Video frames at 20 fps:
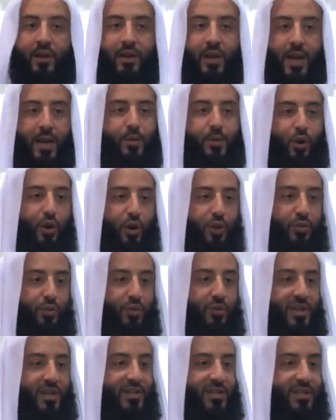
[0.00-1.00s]
let me go
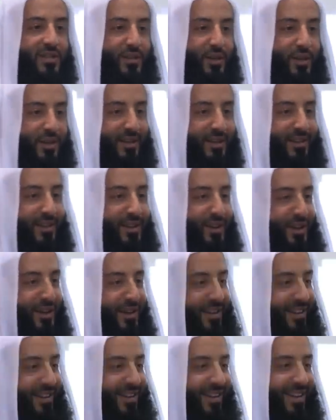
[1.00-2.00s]
through this.
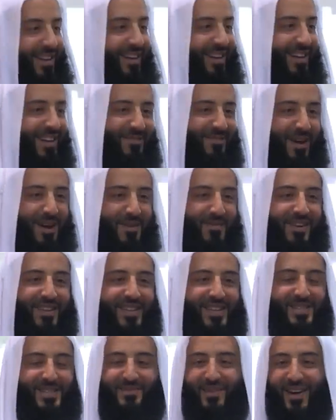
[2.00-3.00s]
My
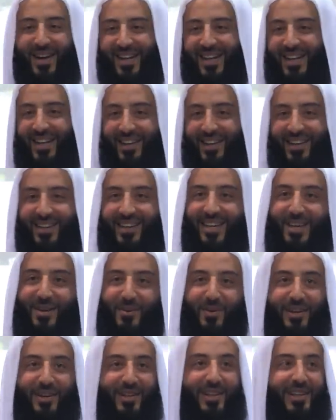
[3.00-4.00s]
brother smiling like eat
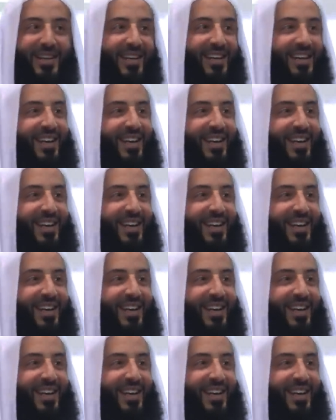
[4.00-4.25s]
well.